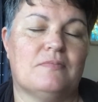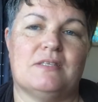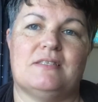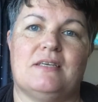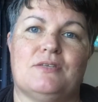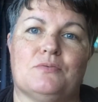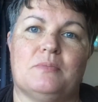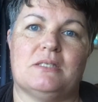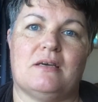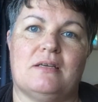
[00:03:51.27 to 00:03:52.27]
the stairs will
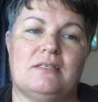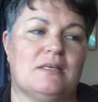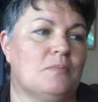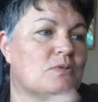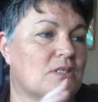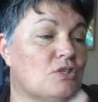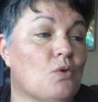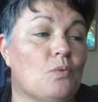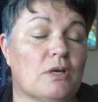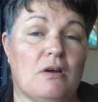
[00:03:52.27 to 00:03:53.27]
be tidied up because I
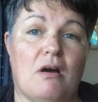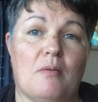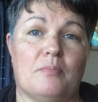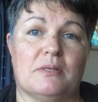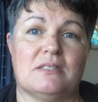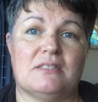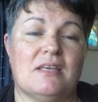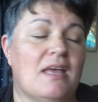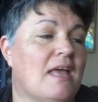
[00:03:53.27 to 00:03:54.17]
don't want carpets